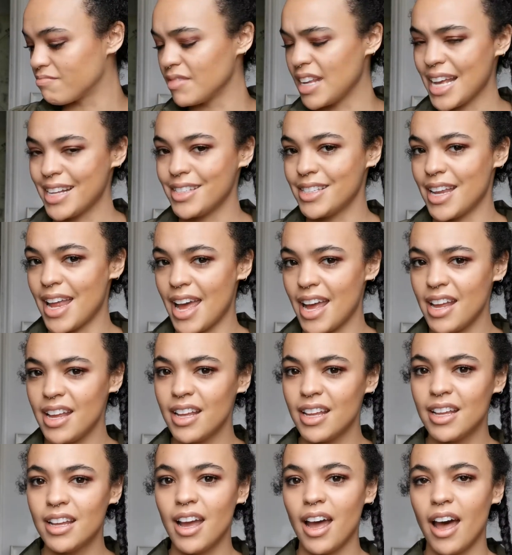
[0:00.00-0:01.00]

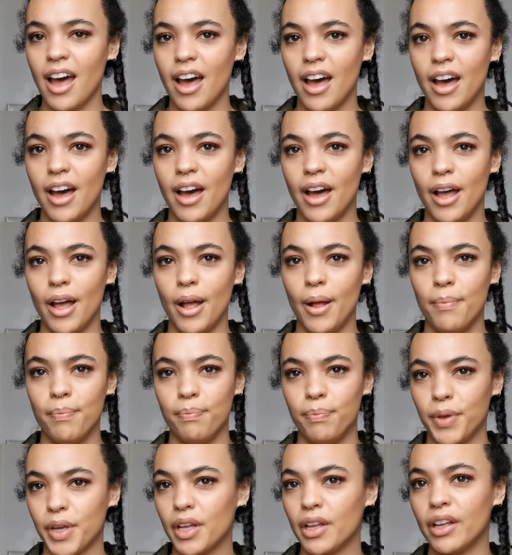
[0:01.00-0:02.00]
yesterday,
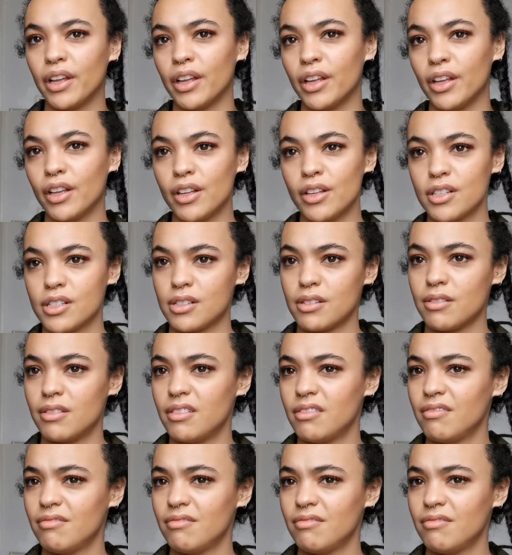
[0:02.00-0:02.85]
because